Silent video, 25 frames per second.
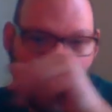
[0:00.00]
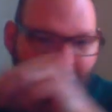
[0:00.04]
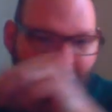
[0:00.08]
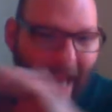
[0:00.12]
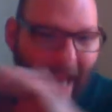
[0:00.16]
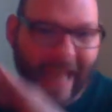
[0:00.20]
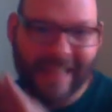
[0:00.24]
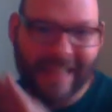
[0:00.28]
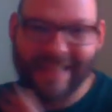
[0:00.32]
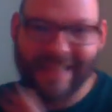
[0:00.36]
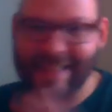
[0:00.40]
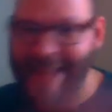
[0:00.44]

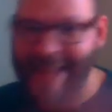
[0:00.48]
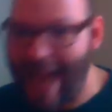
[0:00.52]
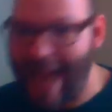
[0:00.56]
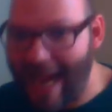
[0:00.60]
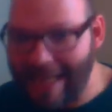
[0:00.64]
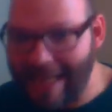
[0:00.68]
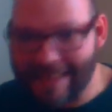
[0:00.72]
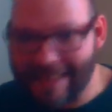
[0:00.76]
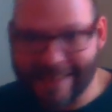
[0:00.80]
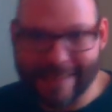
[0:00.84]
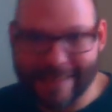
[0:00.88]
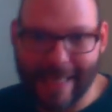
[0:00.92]
It's
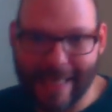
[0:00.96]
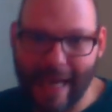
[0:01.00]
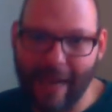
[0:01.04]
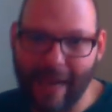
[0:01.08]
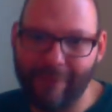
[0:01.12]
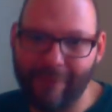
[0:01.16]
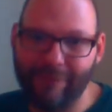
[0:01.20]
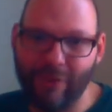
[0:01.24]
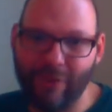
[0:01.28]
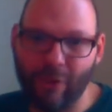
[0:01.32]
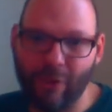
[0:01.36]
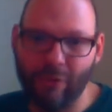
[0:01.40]
not
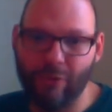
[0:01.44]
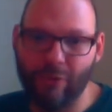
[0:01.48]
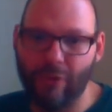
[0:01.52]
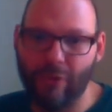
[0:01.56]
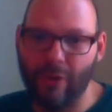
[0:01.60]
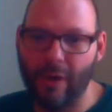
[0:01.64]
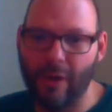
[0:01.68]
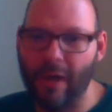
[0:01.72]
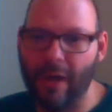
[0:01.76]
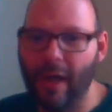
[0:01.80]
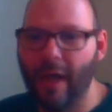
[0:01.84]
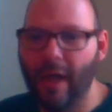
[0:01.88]
safe. Don't
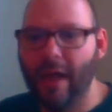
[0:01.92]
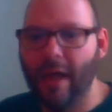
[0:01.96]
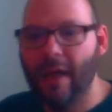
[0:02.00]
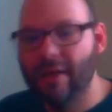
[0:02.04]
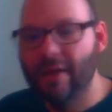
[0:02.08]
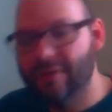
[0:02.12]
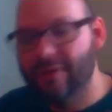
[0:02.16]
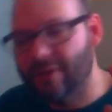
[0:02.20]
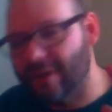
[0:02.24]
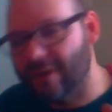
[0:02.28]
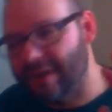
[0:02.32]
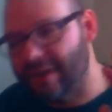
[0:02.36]
do it.
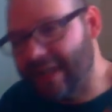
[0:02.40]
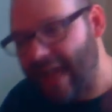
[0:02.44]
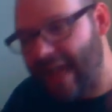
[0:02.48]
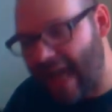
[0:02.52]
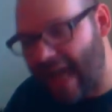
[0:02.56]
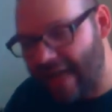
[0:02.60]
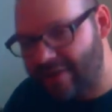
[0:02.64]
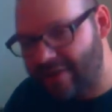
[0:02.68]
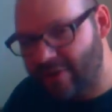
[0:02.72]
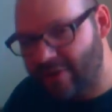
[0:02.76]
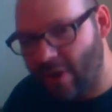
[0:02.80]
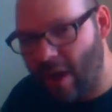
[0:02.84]
So,
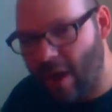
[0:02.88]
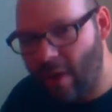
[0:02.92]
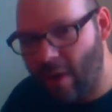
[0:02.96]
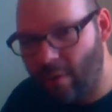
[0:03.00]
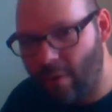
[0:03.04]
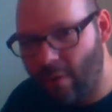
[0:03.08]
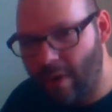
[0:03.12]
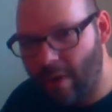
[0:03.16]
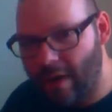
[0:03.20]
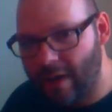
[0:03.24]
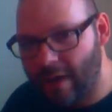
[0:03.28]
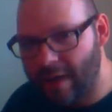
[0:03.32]
that's all I
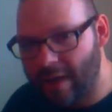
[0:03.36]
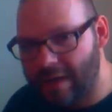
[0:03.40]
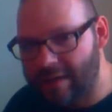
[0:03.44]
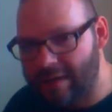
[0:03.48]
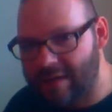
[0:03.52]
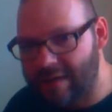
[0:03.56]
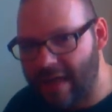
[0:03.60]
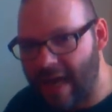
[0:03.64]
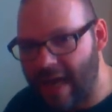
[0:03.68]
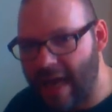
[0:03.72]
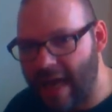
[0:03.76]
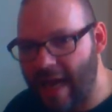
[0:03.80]
wanted to
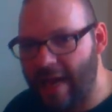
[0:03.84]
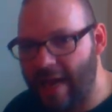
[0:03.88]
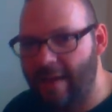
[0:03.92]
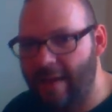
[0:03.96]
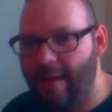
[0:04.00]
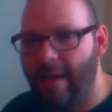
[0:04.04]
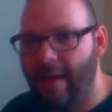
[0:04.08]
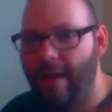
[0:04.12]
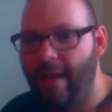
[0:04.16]
say.